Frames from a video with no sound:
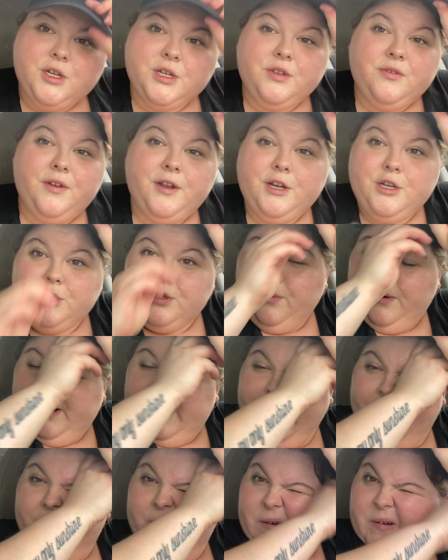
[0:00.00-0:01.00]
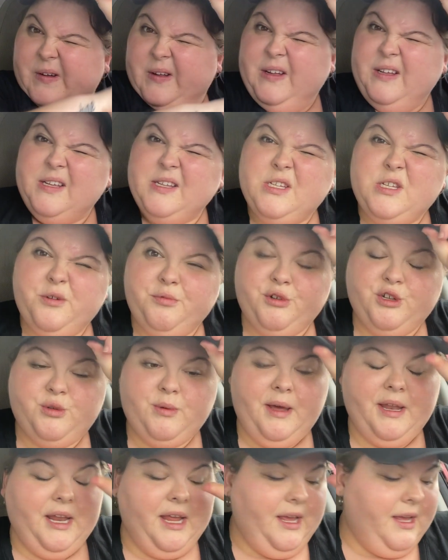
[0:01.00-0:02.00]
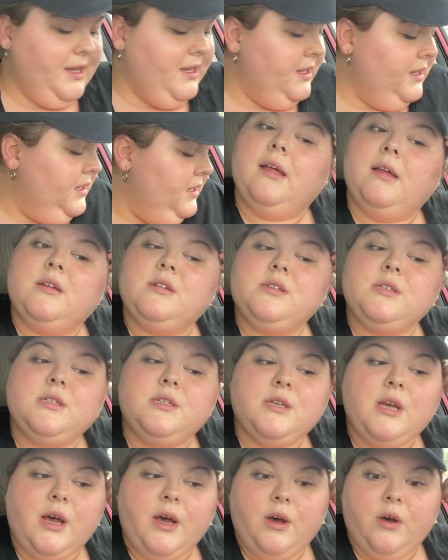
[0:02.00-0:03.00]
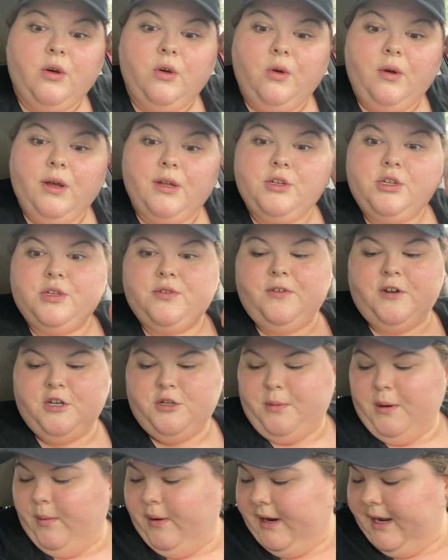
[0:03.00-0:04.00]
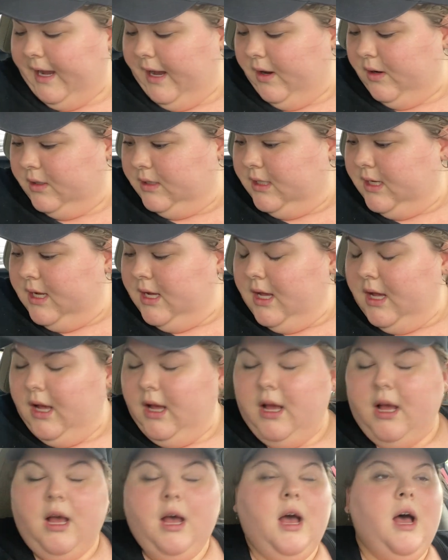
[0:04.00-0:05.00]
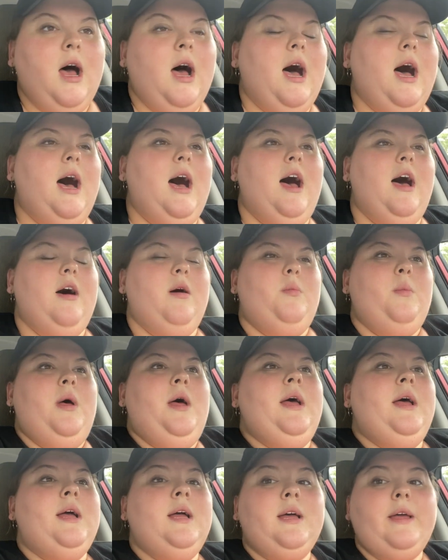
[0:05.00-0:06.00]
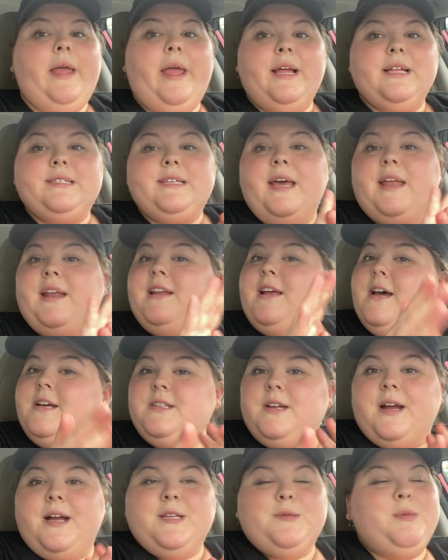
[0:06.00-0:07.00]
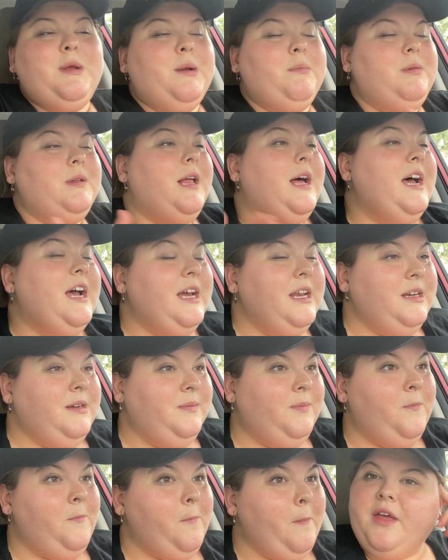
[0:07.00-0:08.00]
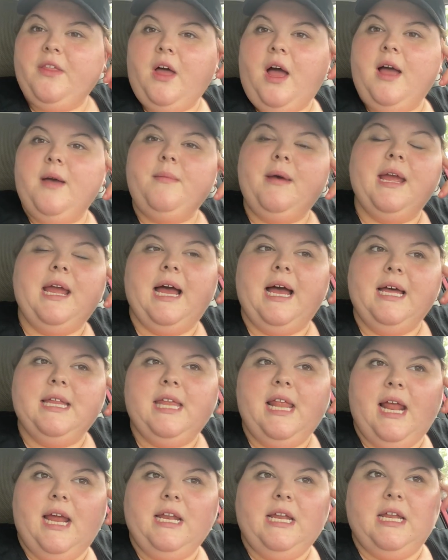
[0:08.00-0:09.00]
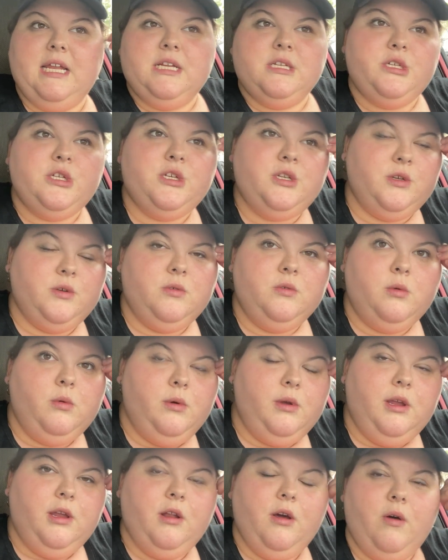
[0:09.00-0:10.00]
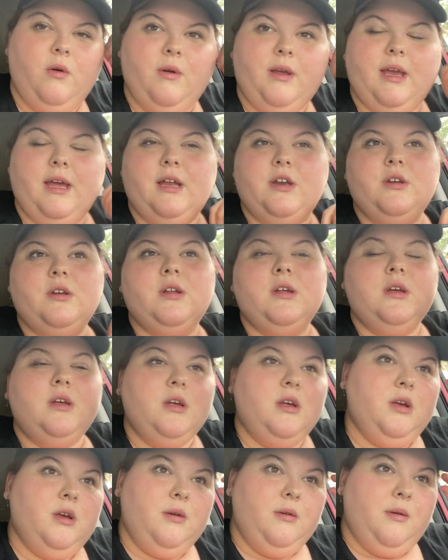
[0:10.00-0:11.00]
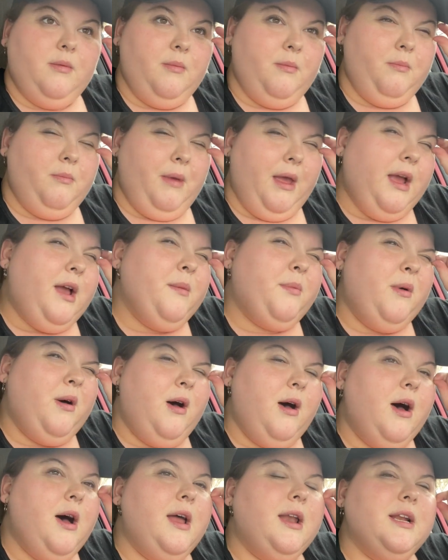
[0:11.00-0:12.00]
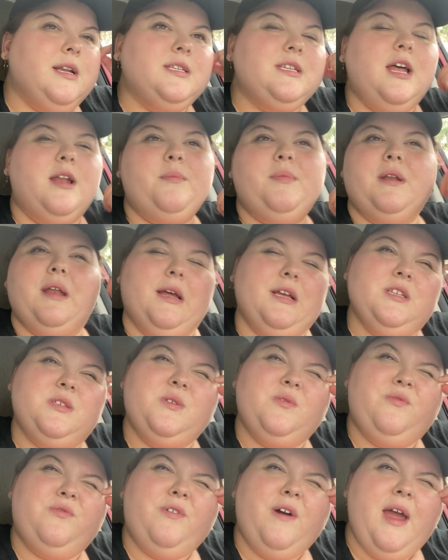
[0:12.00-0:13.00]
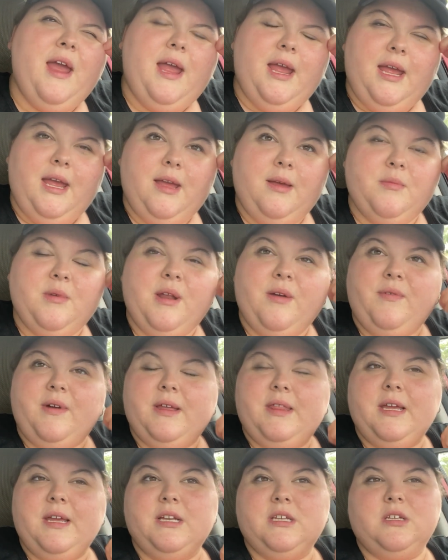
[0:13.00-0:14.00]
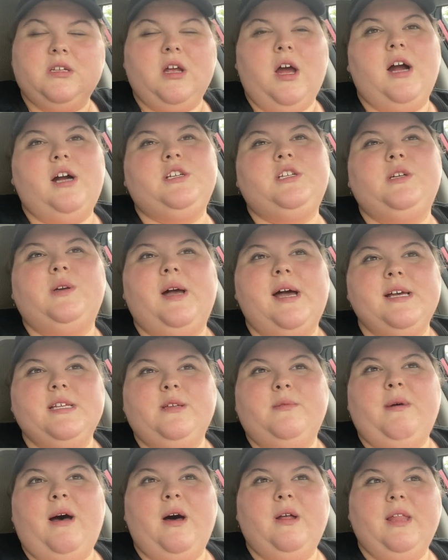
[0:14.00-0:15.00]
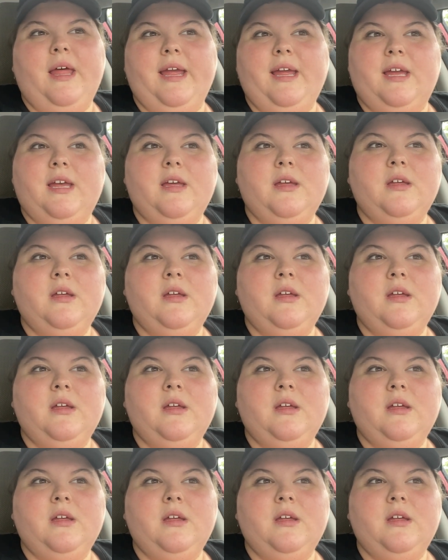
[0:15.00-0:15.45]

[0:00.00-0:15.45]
just finished the workout, super sweaty. So I just finished my workout. Um, hand sanitizer has been applied. I thought in my head that I needed to, you know, get makeup on and set up a nice frame and everything to talk to you guys about, like,